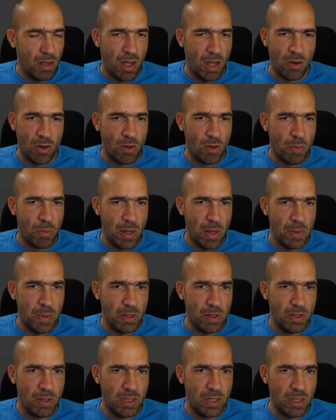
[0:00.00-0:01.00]
I don't know.
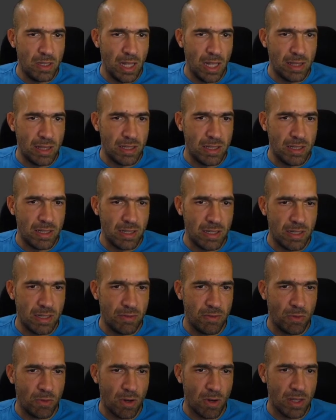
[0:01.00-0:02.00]
Maybe this lattice
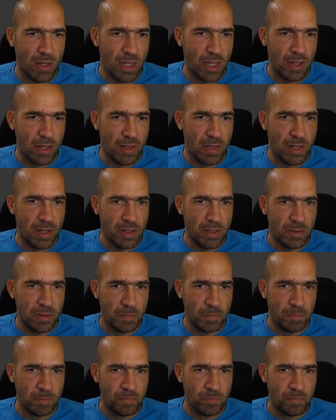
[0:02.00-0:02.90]
is for another thing.